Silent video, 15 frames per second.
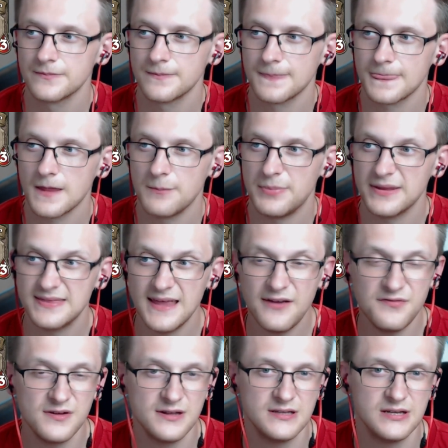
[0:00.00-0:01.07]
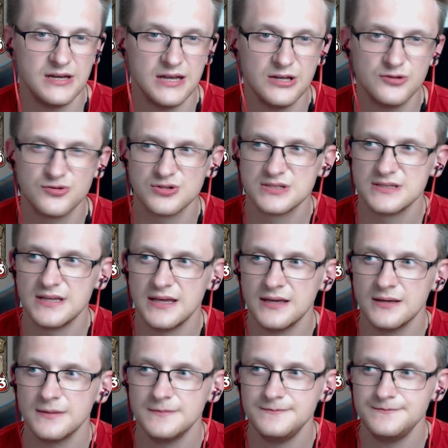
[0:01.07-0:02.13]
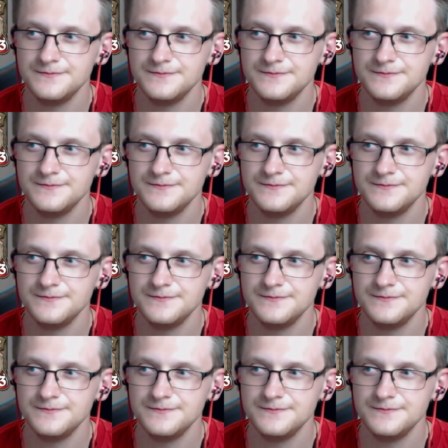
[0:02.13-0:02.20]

But definitely interesting.